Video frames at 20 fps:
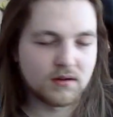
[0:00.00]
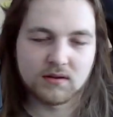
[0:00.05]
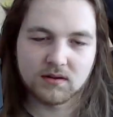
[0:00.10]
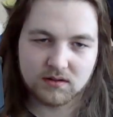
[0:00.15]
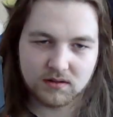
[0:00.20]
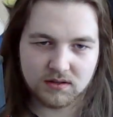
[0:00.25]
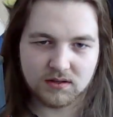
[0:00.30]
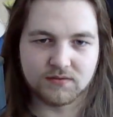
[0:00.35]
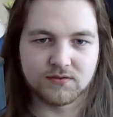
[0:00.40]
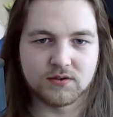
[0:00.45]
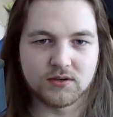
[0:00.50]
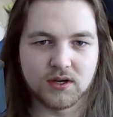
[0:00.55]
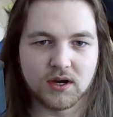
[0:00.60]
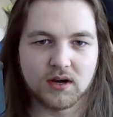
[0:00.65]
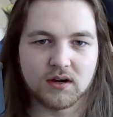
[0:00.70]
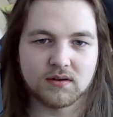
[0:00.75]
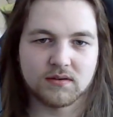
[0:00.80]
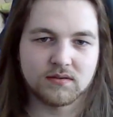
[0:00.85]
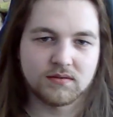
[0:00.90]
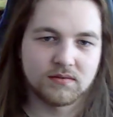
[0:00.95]
if you
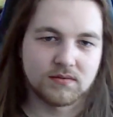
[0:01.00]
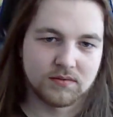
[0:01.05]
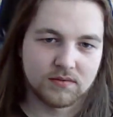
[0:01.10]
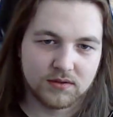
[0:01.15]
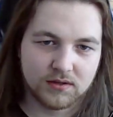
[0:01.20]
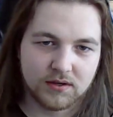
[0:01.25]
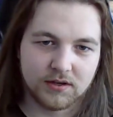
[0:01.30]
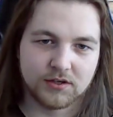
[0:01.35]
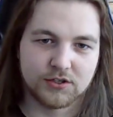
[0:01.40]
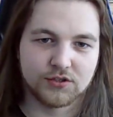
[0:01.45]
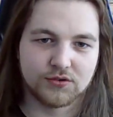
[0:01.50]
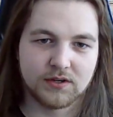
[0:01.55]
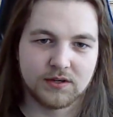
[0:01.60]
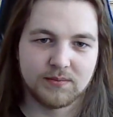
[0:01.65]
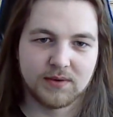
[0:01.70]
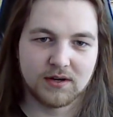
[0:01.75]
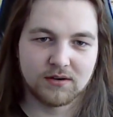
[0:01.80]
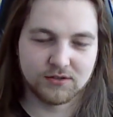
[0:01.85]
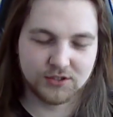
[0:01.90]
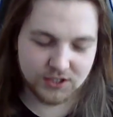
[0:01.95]
got extreme
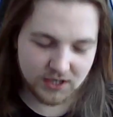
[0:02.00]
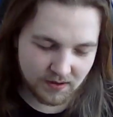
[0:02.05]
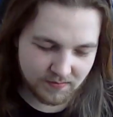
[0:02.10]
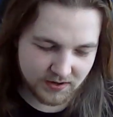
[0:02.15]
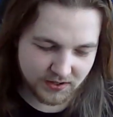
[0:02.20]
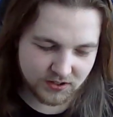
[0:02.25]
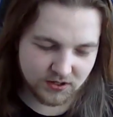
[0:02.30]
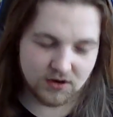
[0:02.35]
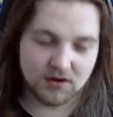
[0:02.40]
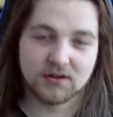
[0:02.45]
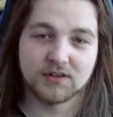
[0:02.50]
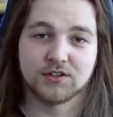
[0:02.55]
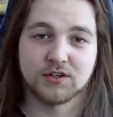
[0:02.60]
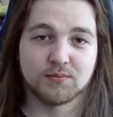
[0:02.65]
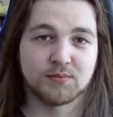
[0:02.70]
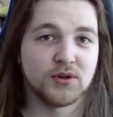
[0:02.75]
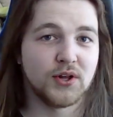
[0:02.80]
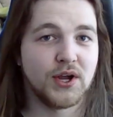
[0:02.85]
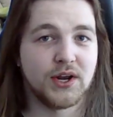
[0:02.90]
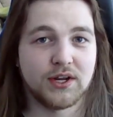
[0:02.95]
metal shaped guitar and you're
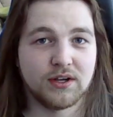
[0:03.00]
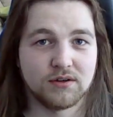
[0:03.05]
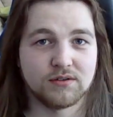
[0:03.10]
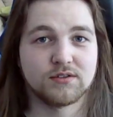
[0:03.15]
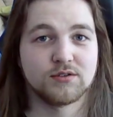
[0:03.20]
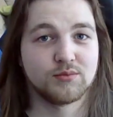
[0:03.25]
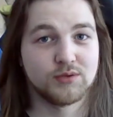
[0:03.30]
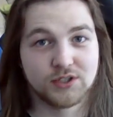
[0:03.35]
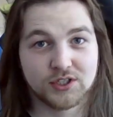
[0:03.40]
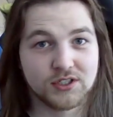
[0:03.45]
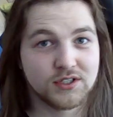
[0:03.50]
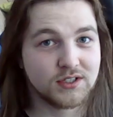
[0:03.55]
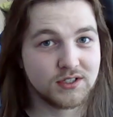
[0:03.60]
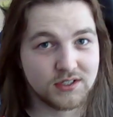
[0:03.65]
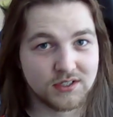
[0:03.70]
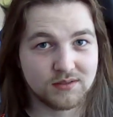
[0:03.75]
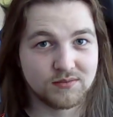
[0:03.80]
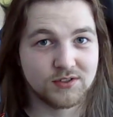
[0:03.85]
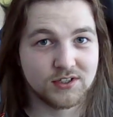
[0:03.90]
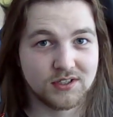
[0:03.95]
planning on switching to
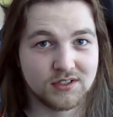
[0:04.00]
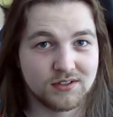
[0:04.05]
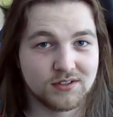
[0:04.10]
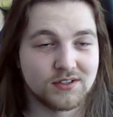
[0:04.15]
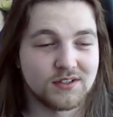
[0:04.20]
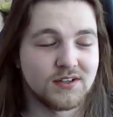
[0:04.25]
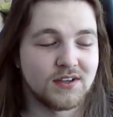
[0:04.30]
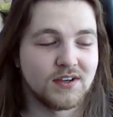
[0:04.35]
EMGs,